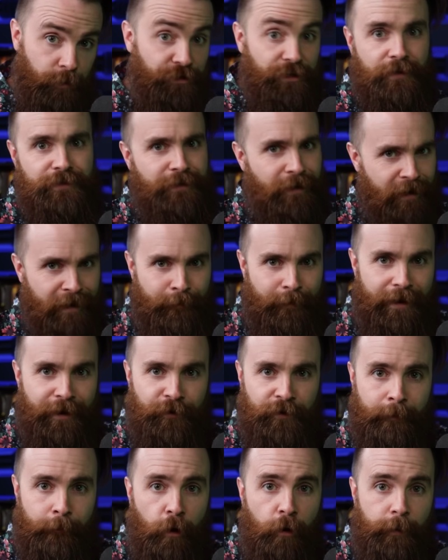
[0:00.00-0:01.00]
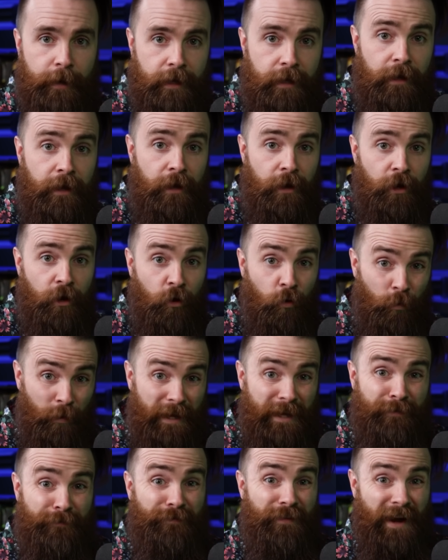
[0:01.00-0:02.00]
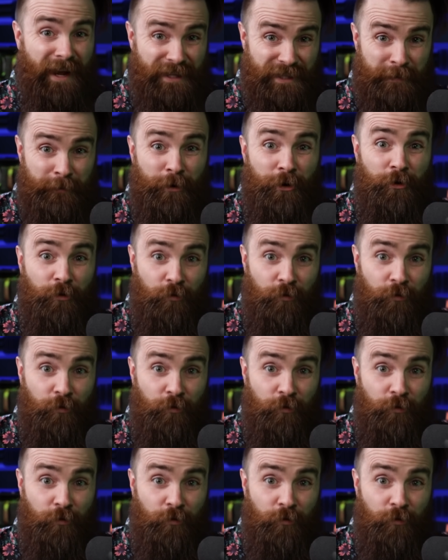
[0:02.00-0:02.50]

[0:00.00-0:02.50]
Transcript: which I'll talk about here in a moment, we can find some